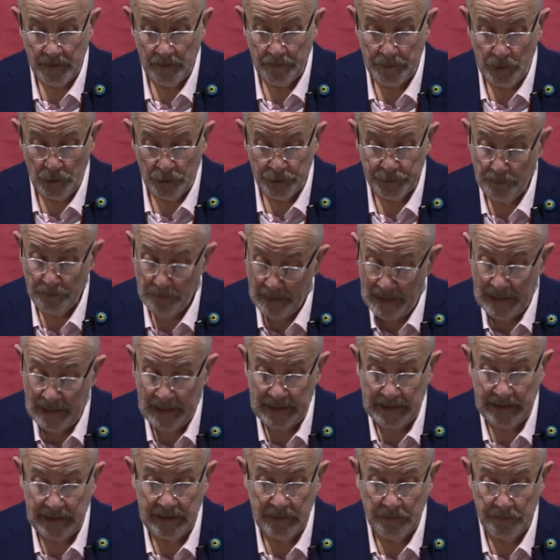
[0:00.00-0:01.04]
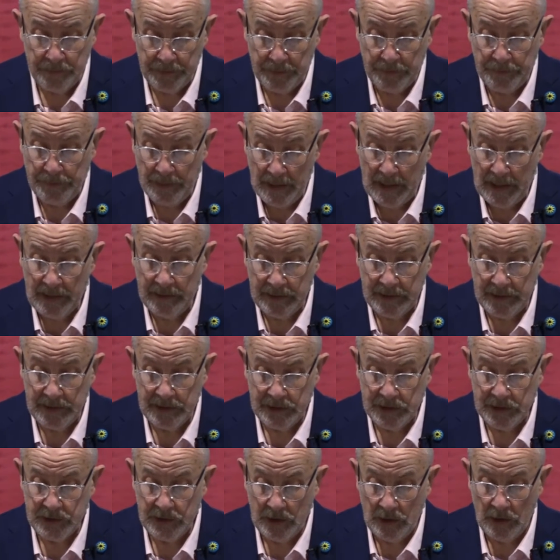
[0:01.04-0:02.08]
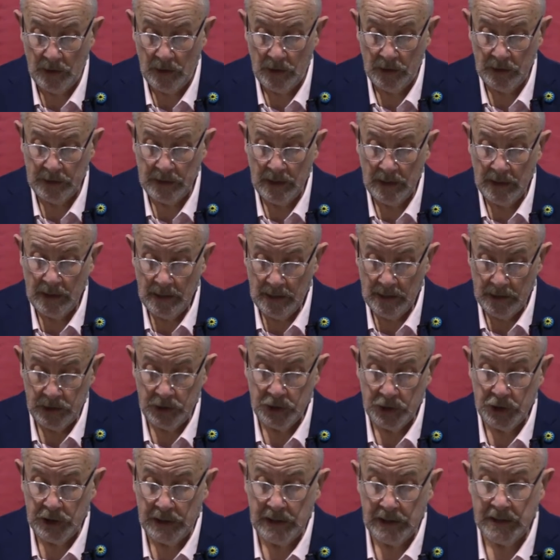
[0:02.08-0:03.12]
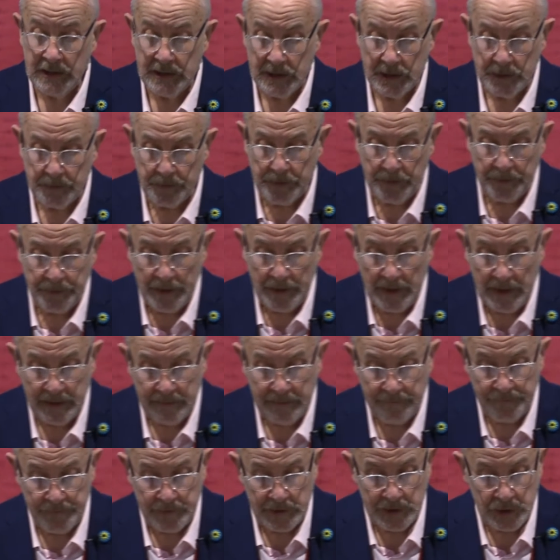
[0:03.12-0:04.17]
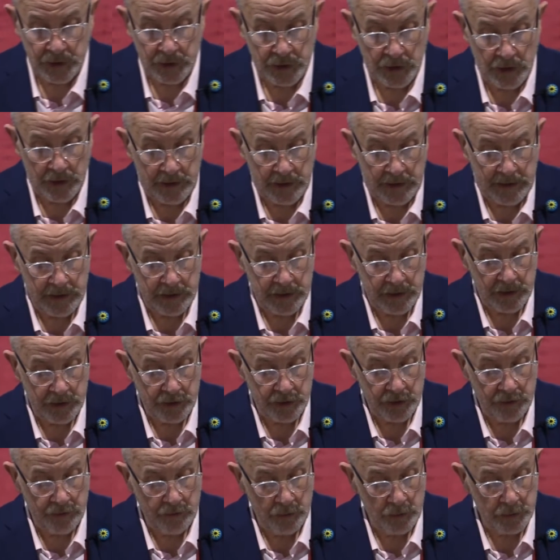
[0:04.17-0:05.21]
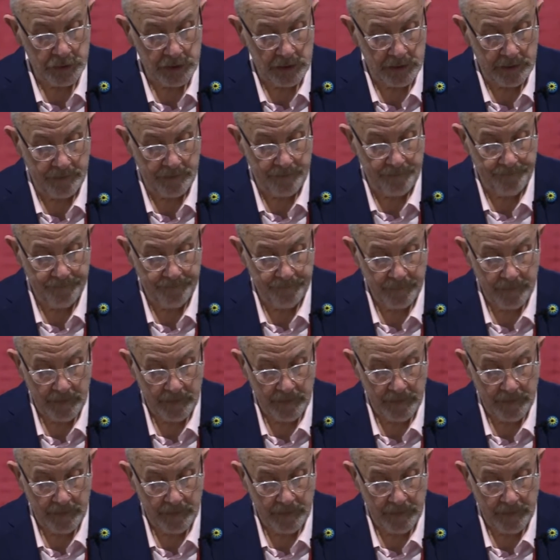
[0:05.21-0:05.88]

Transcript: both mine in preparing this talk and Jesus preparing for his journey into Jerusalem.